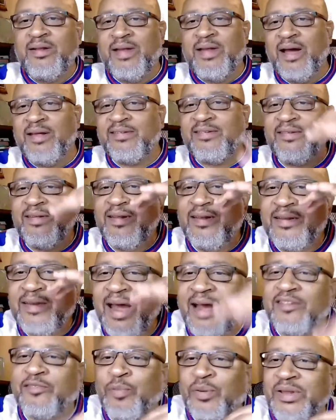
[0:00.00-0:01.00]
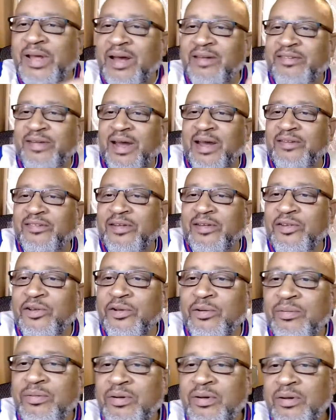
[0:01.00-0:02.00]
That's what that's asking,
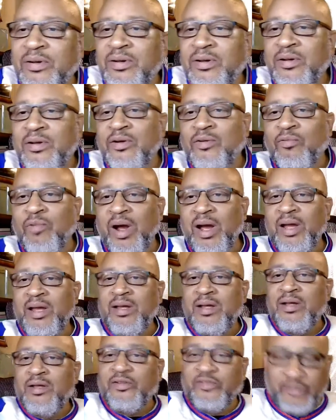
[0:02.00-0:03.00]
right?